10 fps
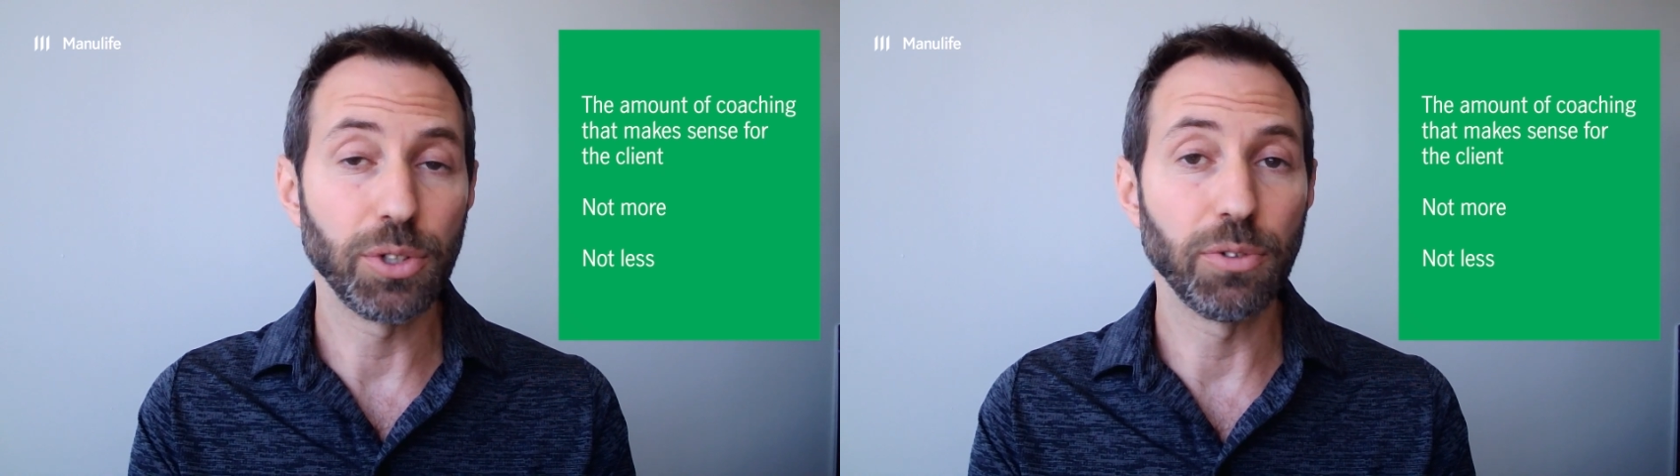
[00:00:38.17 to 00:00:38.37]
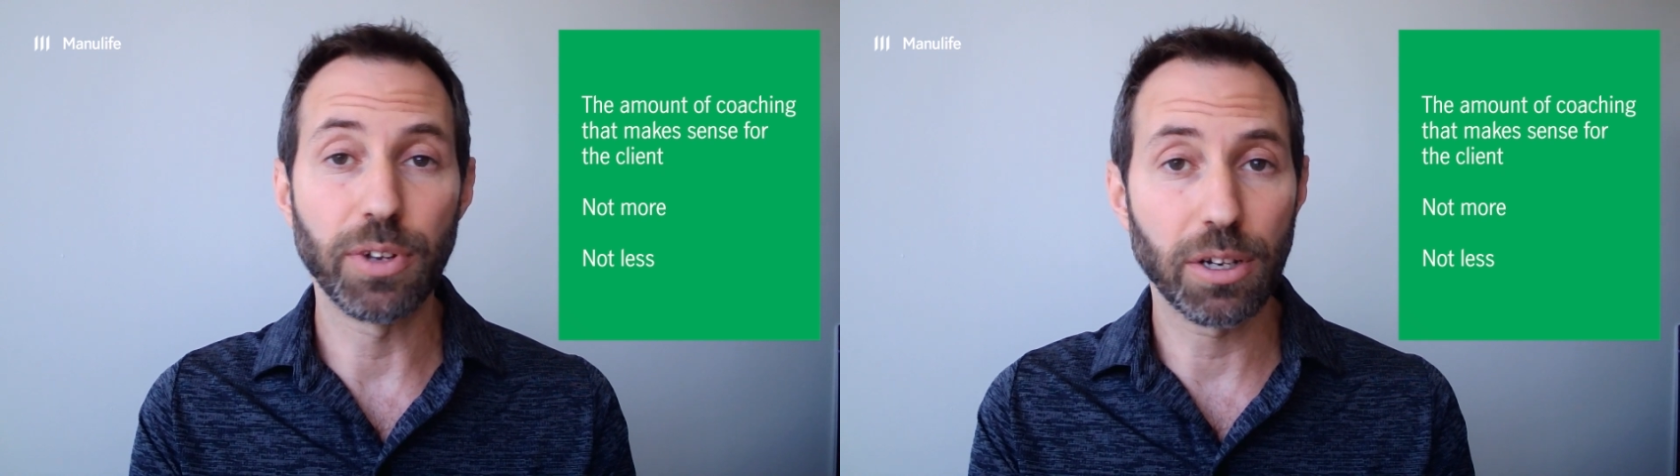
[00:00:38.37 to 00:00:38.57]

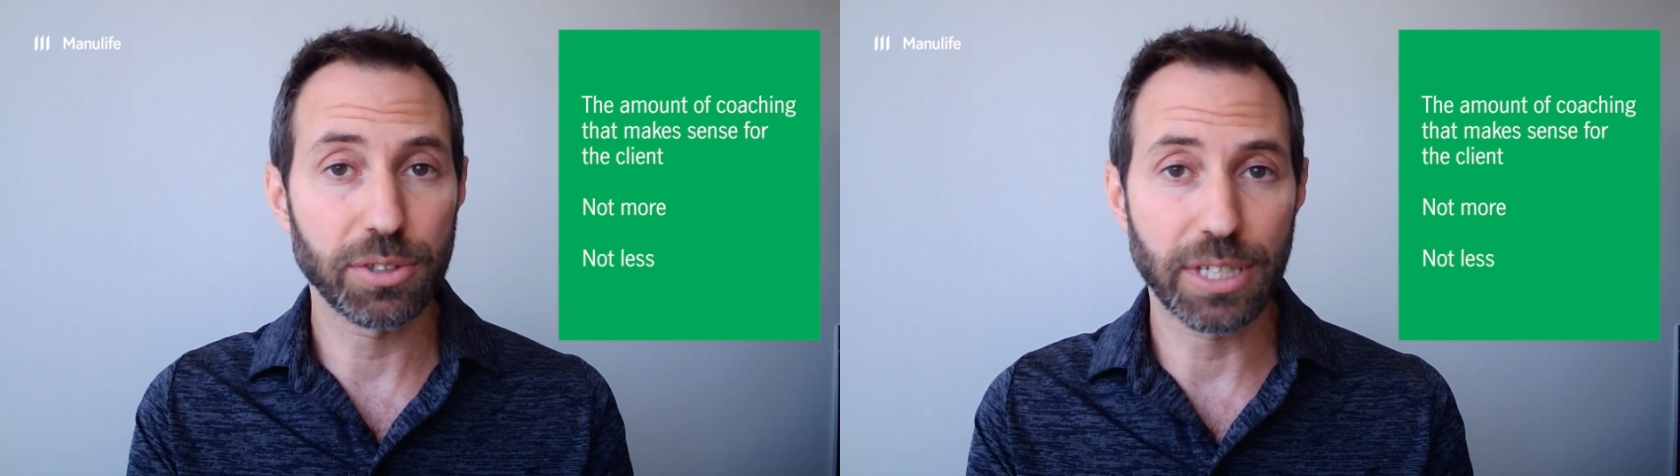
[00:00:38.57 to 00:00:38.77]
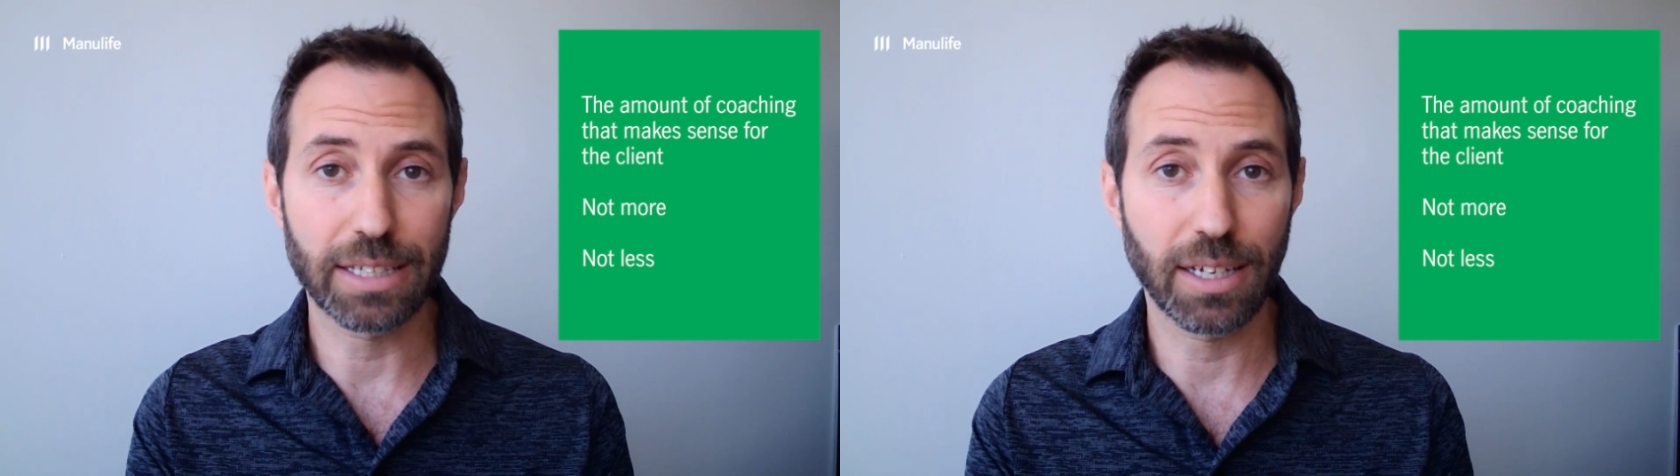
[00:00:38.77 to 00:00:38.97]
do
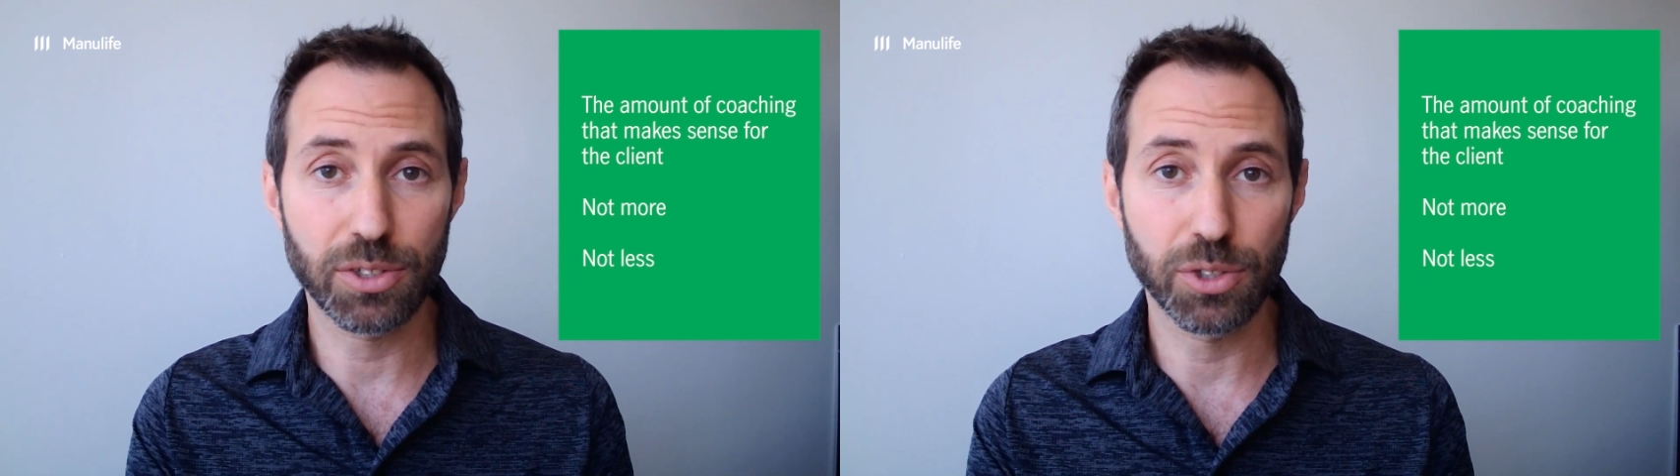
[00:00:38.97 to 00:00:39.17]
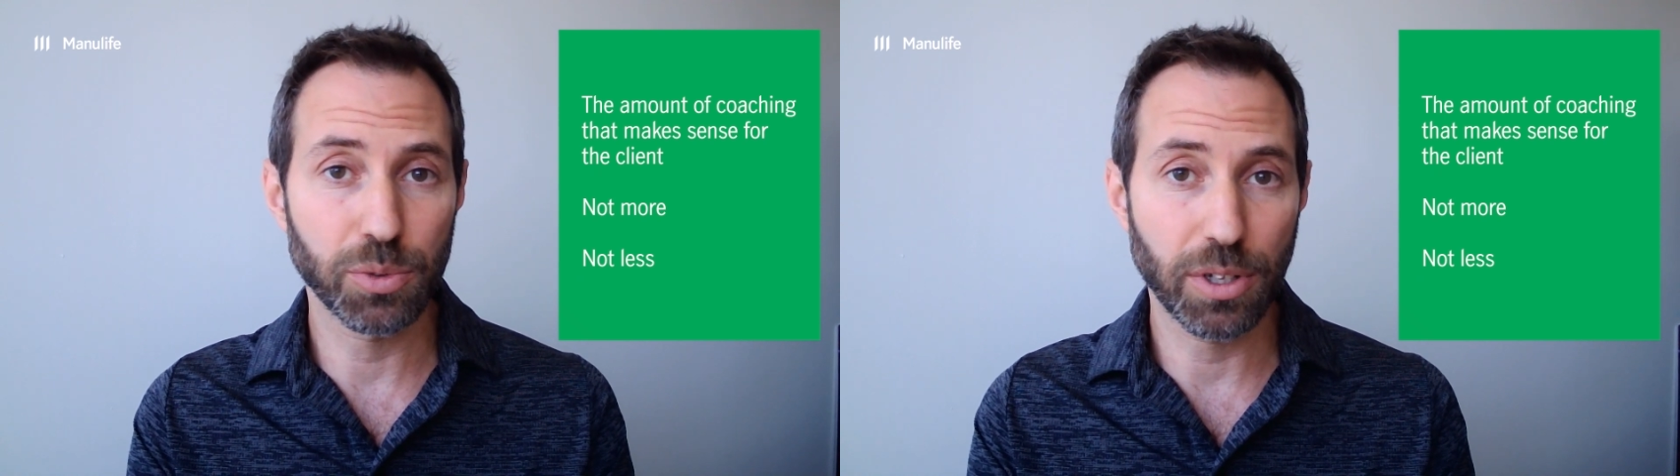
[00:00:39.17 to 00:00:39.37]
video chat
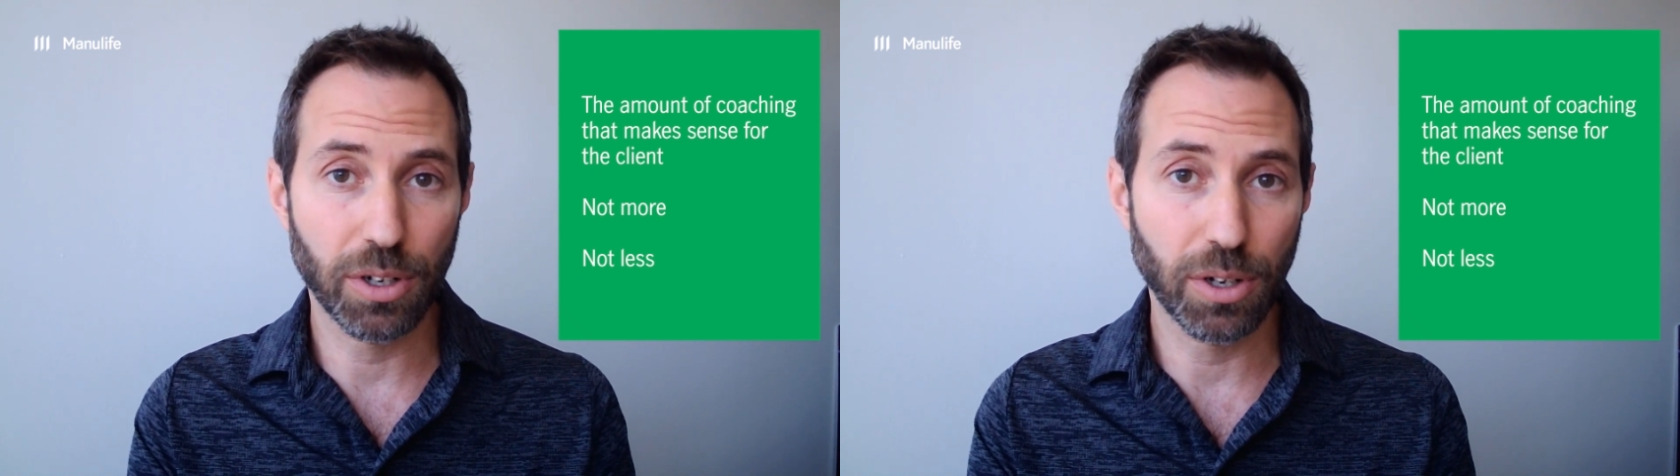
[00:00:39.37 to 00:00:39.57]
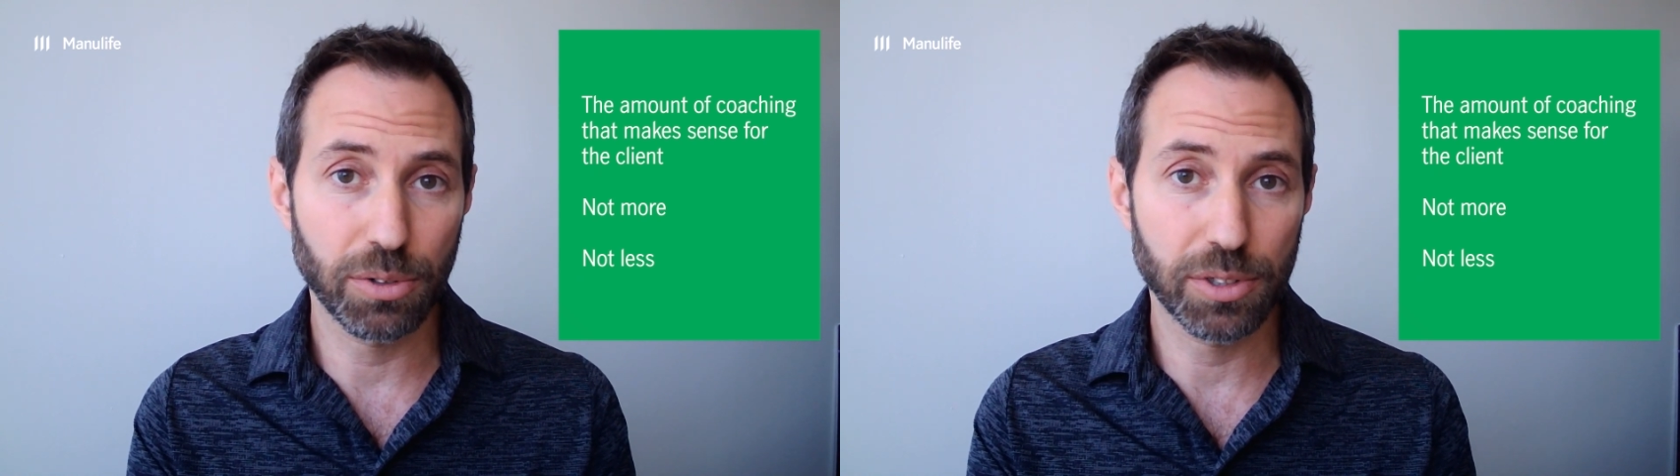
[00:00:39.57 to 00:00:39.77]
sessions with
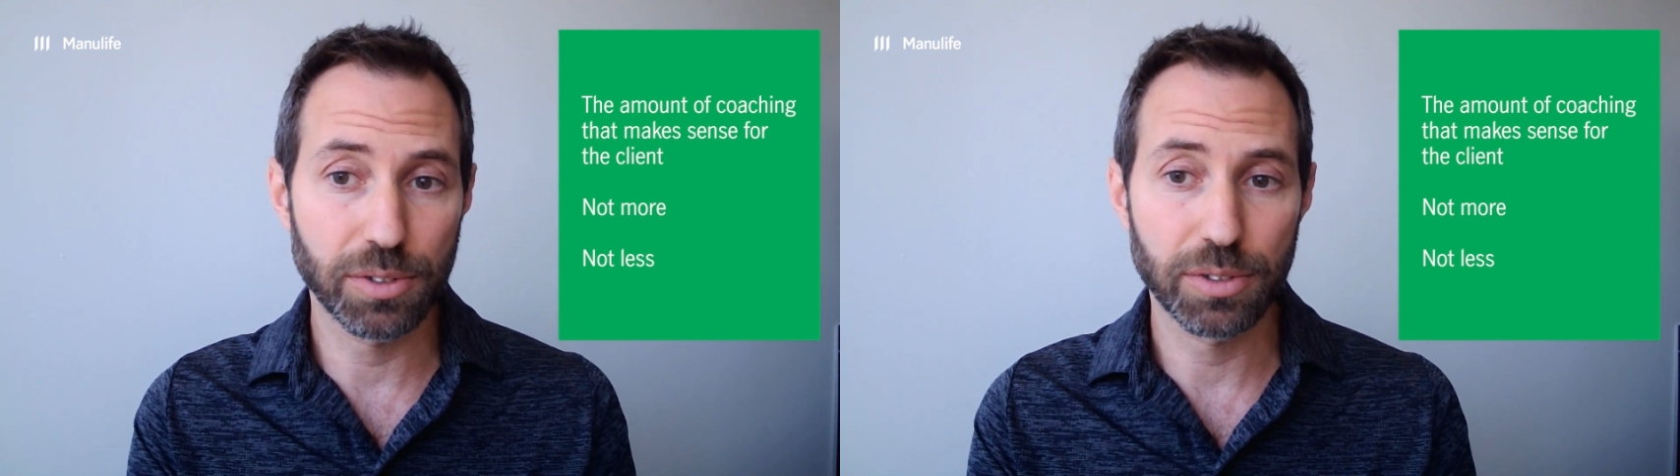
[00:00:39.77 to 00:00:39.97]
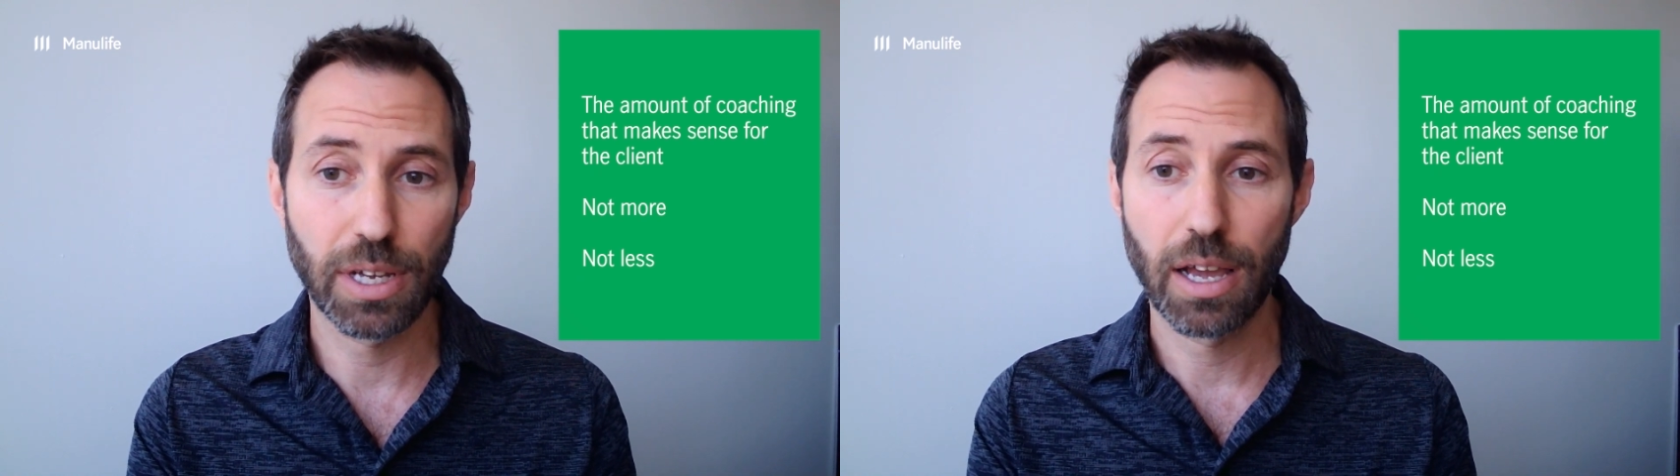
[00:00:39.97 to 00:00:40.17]
their
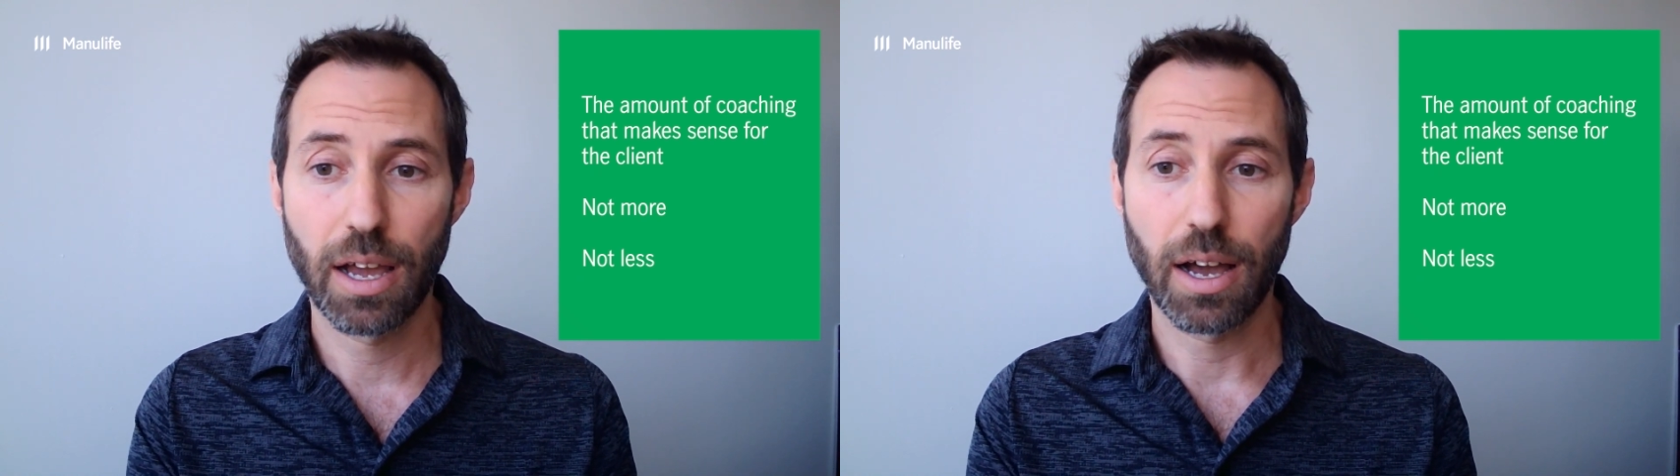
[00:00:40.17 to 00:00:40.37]
coaches,